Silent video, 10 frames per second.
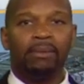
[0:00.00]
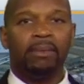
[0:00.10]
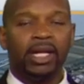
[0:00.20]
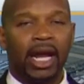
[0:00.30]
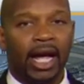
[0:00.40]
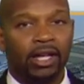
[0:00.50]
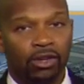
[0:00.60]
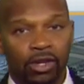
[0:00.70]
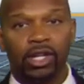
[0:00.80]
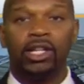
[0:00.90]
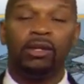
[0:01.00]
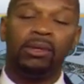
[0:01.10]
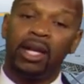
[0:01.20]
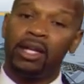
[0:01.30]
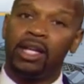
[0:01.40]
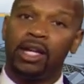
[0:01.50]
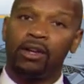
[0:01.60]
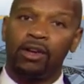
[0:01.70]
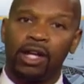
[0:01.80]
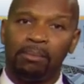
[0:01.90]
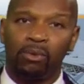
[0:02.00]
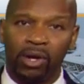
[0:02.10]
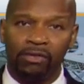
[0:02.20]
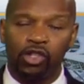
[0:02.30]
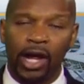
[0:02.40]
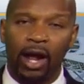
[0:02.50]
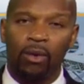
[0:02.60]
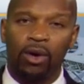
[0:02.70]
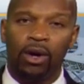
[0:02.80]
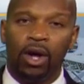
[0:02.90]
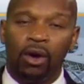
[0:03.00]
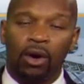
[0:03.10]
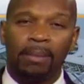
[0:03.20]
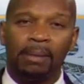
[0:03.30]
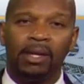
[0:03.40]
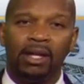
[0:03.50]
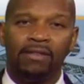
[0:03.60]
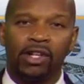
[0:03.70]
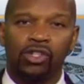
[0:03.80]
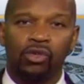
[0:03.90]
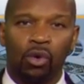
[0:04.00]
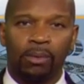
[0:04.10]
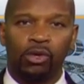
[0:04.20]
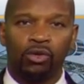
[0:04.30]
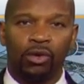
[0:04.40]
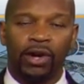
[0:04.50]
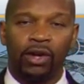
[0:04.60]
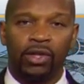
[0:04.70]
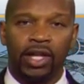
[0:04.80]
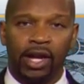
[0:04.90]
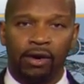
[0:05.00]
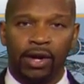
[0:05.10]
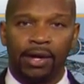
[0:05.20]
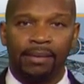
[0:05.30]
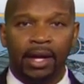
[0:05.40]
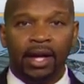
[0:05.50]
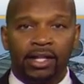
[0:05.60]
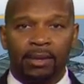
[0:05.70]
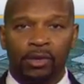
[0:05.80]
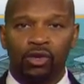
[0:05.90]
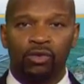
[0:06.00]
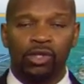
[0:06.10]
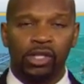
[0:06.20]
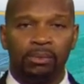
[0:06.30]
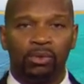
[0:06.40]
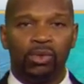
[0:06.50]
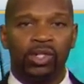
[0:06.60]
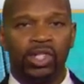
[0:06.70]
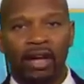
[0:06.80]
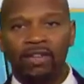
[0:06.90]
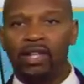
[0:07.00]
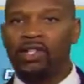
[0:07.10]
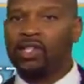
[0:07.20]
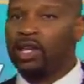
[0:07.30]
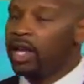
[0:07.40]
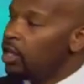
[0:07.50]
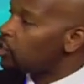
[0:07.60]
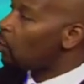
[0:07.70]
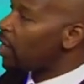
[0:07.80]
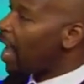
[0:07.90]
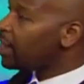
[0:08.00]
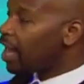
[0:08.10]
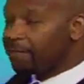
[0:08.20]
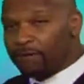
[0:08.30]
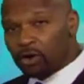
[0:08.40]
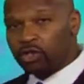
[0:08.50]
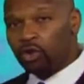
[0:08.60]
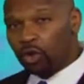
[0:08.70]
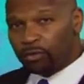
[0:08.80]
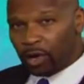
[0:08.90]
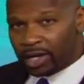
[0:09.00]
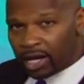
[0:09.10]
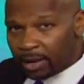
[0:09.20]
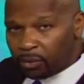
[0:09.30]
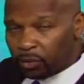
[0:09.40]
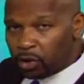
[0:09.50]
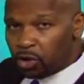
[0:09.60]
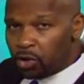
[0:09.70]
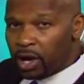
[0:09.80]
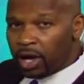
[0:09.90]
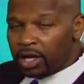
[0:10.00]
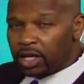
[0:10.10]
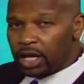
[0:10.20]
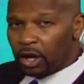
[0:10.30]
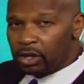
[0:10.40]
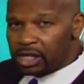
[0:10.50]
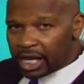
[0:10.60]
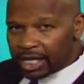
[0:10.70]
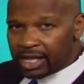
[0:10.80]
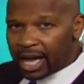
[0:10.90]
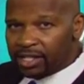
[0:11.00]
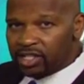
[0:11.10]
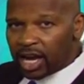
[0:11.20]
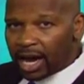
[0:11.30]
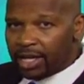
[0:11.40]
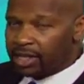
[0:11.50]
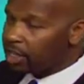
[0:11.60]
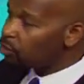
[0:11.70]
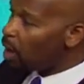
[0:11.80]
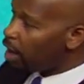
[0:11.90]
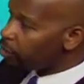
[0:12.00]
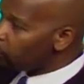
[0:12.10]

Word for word: and midnight, you could get in on a brief shower or maybe even a storm or two around the area. Temperatures will slip through the 70s. So we had that first cool front come through, you know, late last night. That's why our